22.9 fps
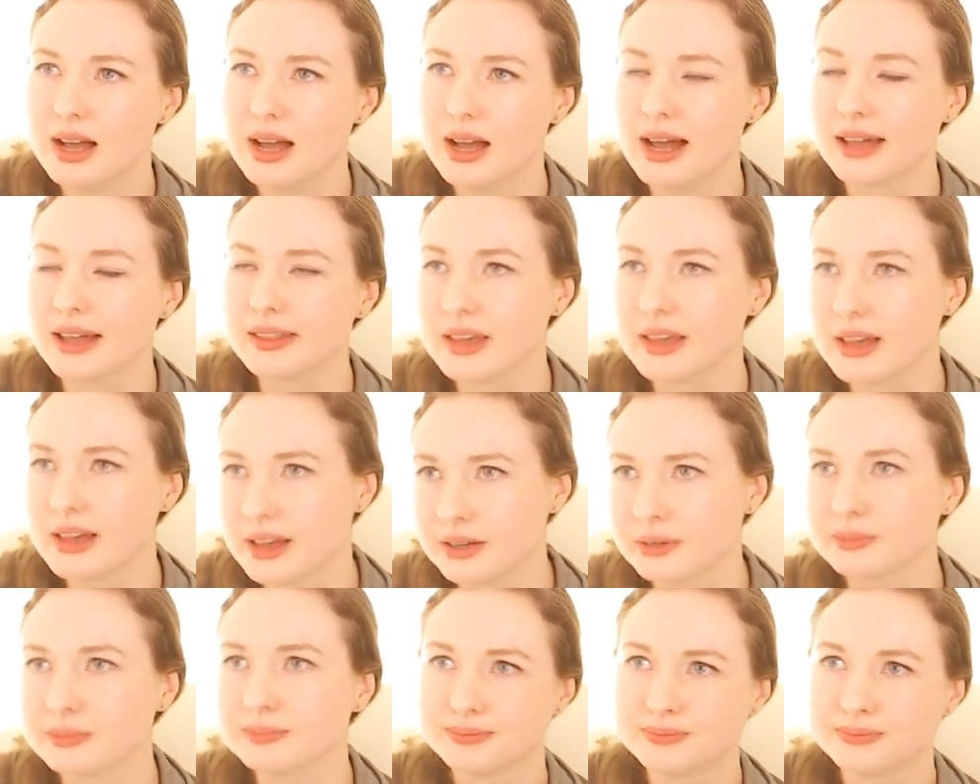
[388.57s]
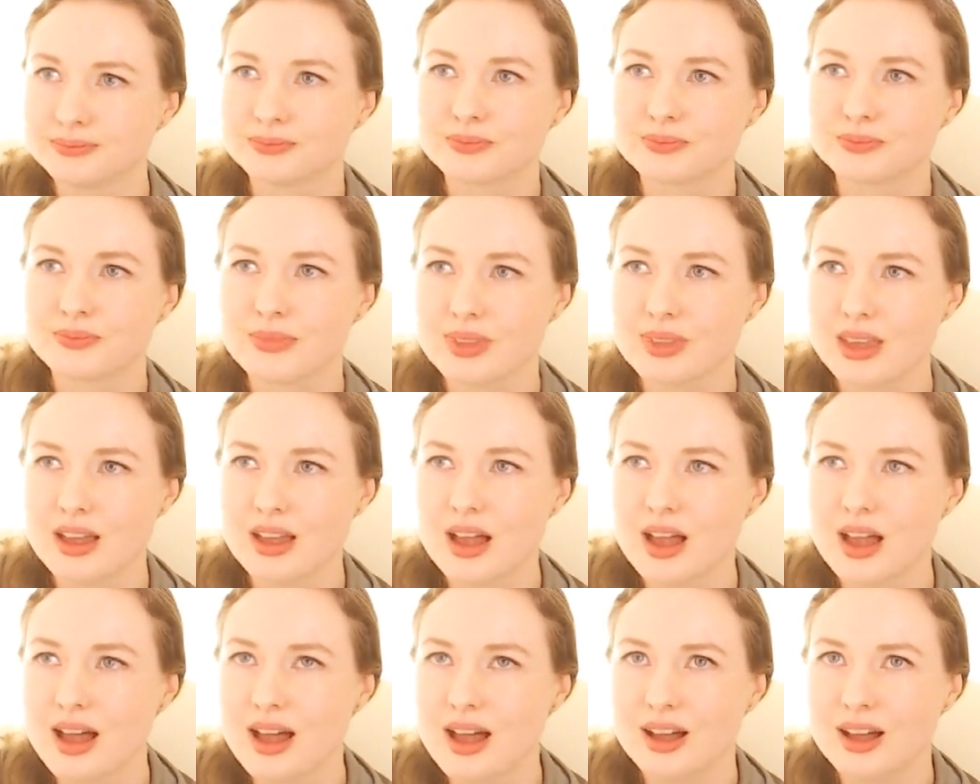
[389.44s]
And then,
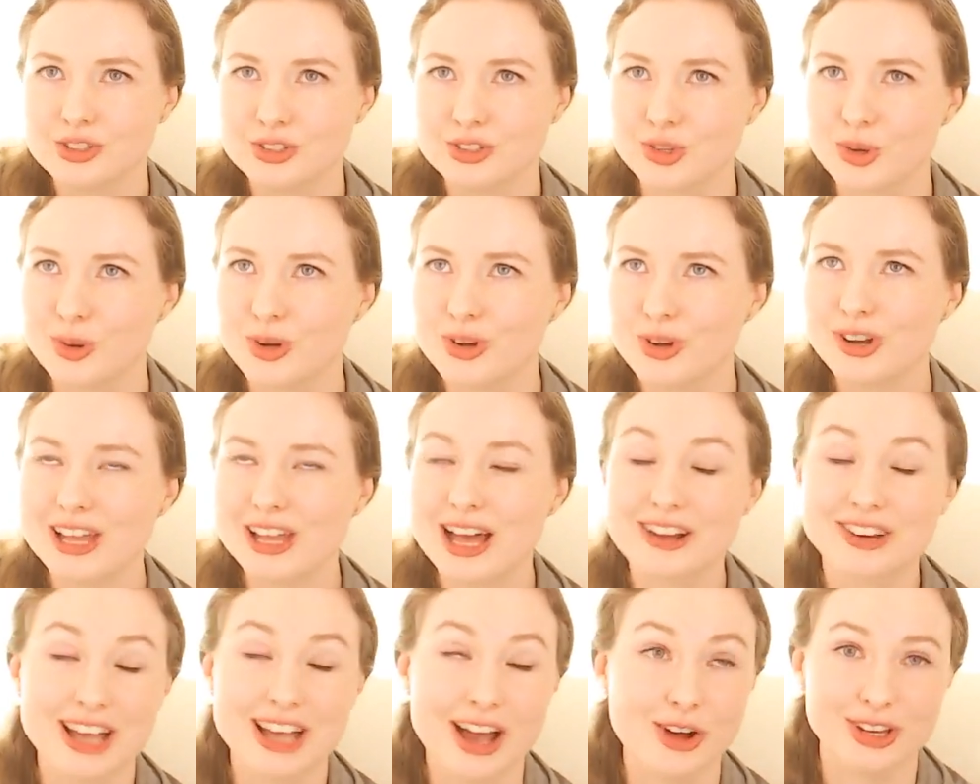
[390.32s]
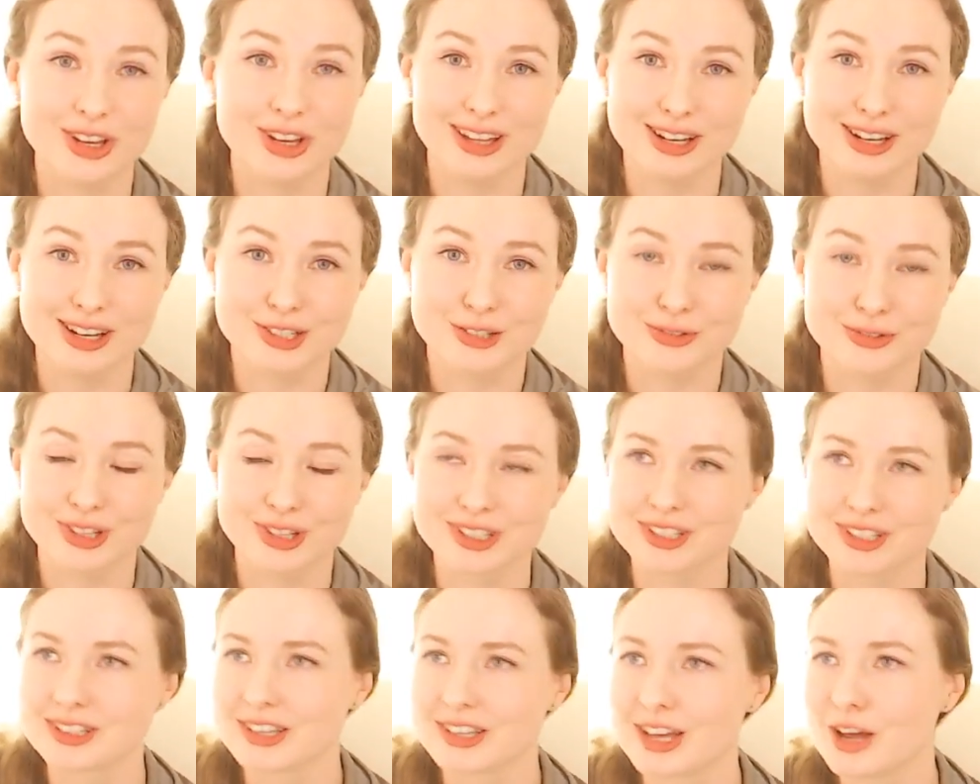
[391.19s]
so we're not allowed calculators for
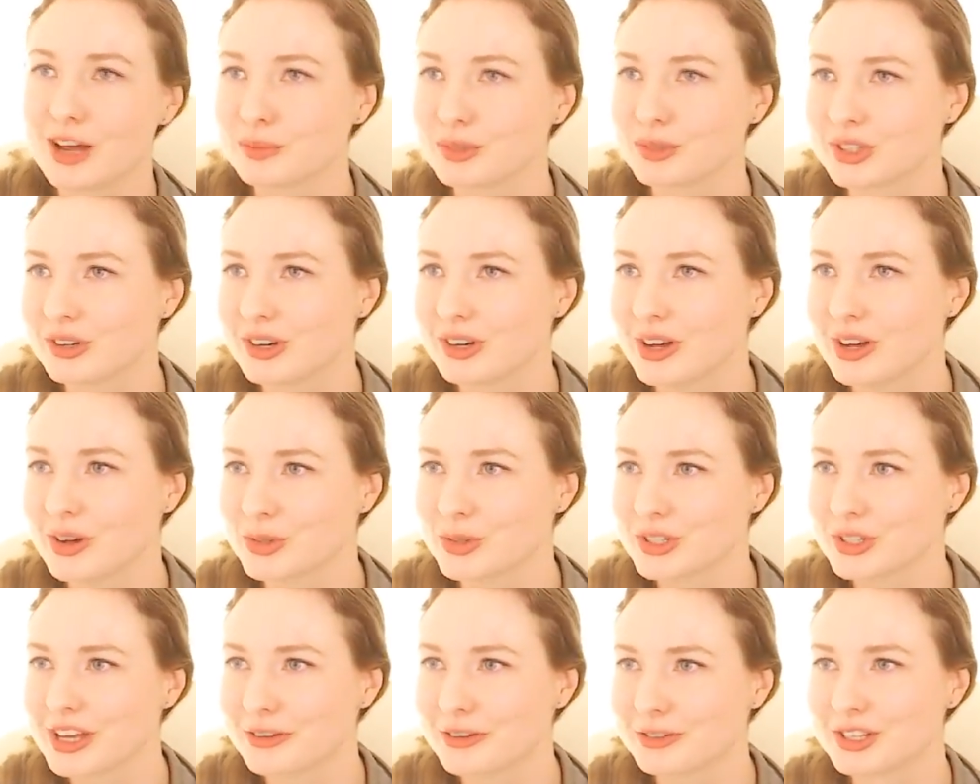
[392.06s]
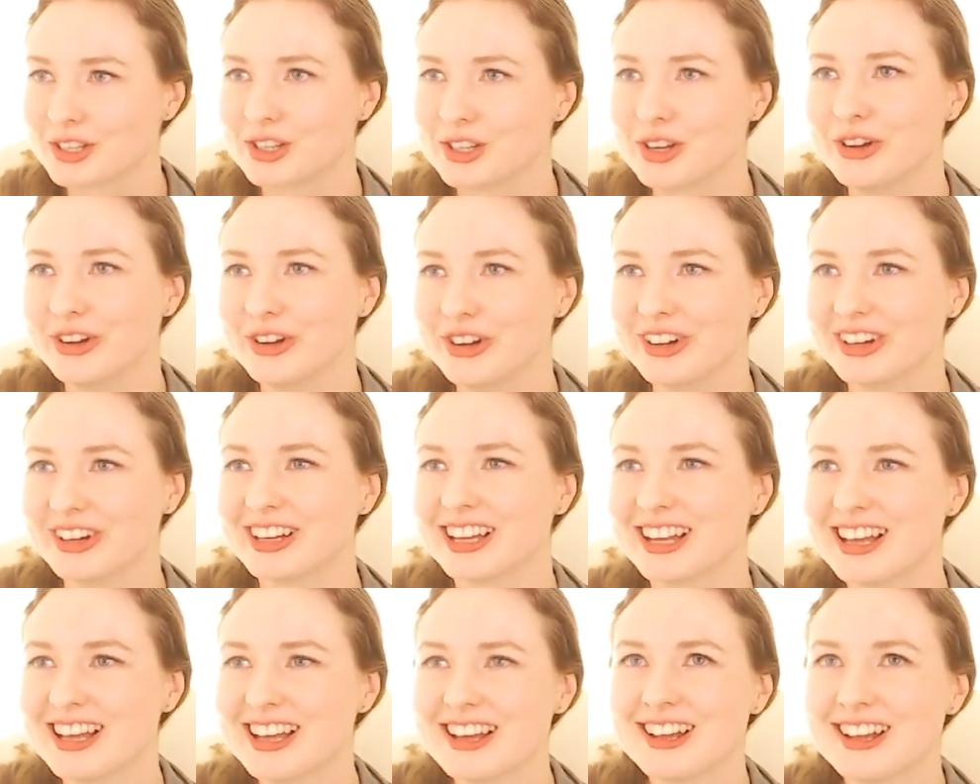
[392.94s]
this exam, so I'll just have to do
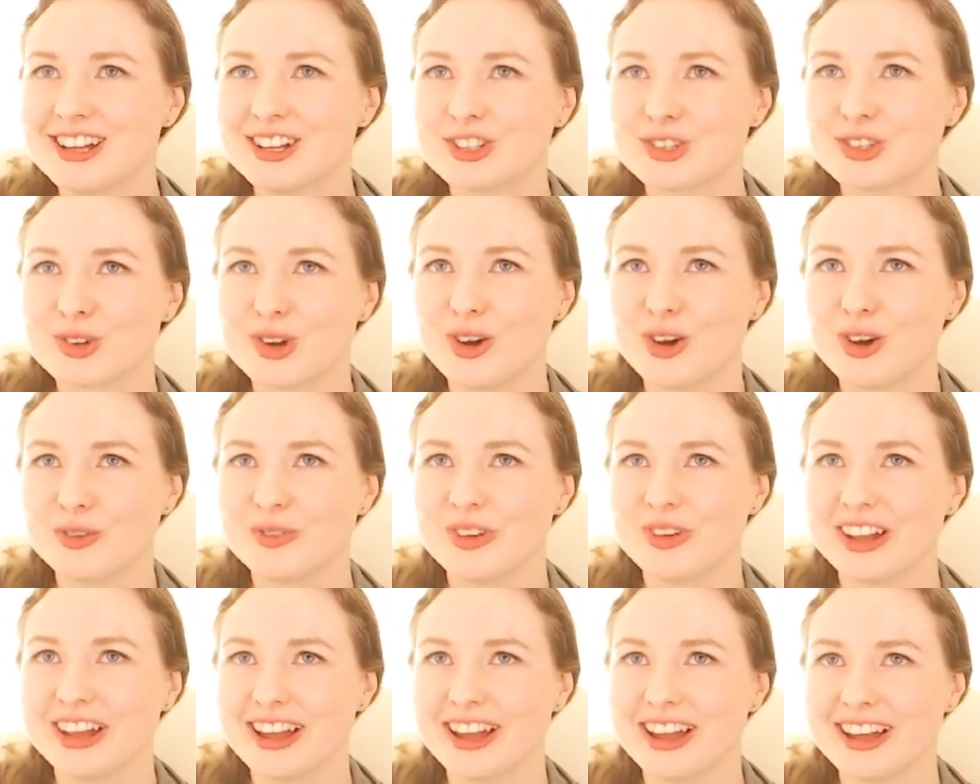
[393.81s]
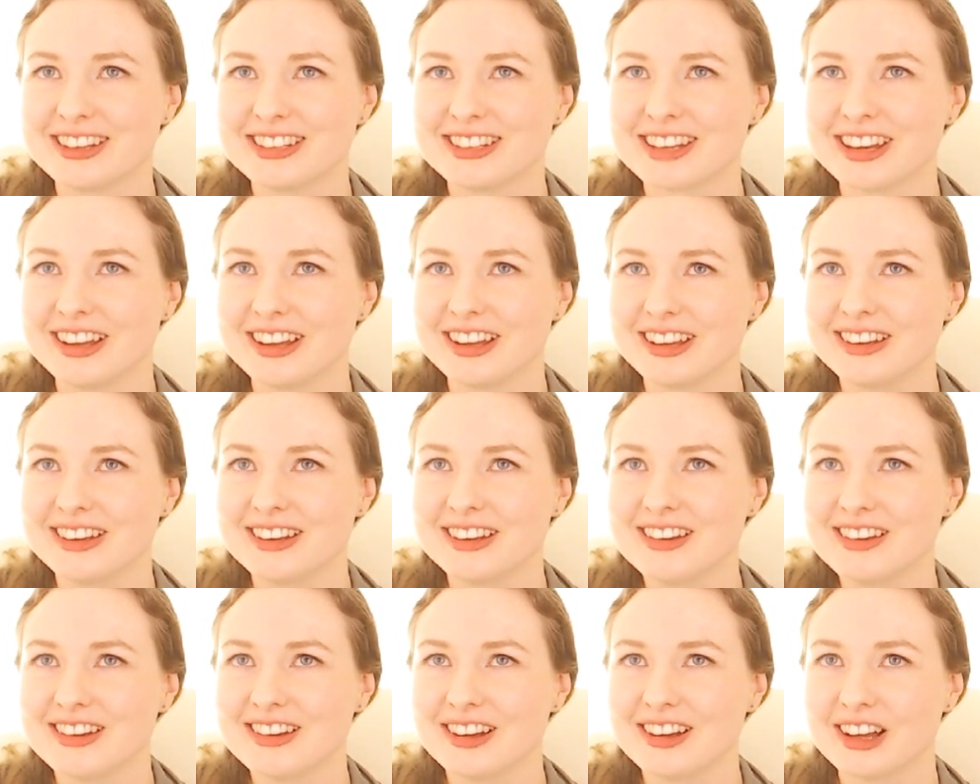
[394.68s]
12 by
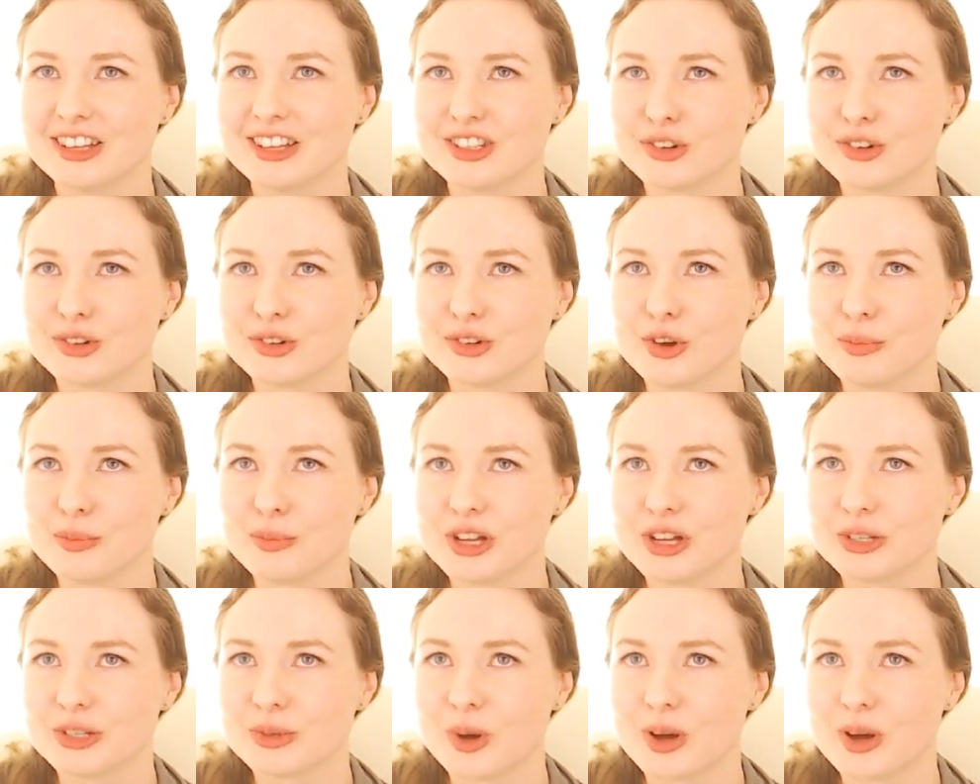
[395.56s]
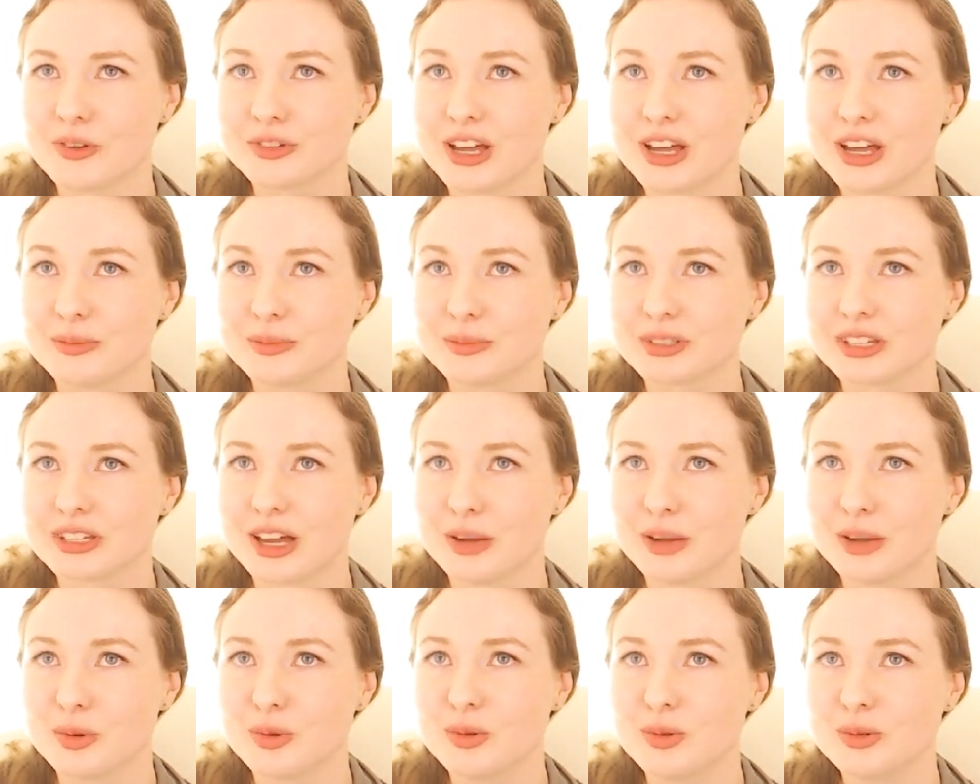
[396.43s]
18. I don't know my 12 times
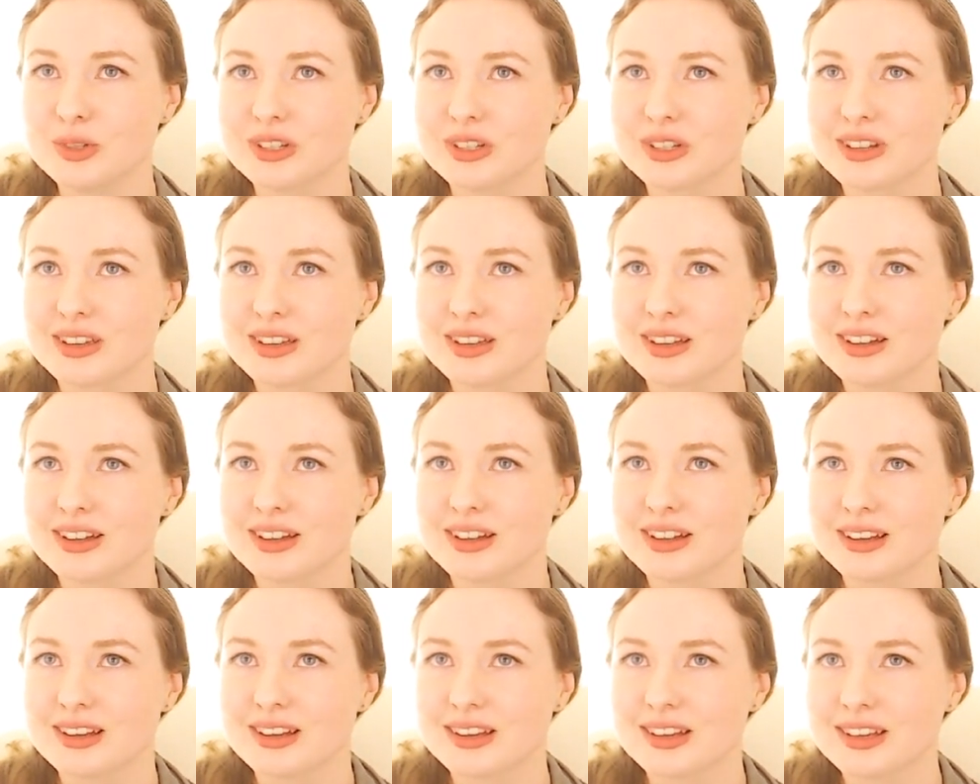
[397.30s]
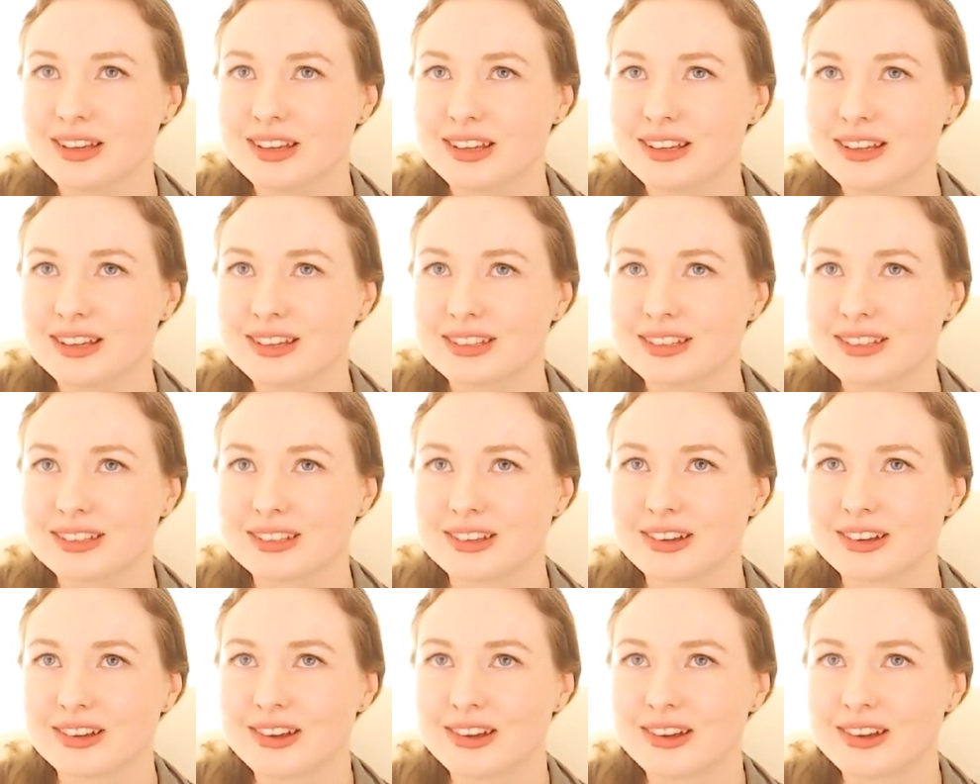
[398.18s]
tables. So,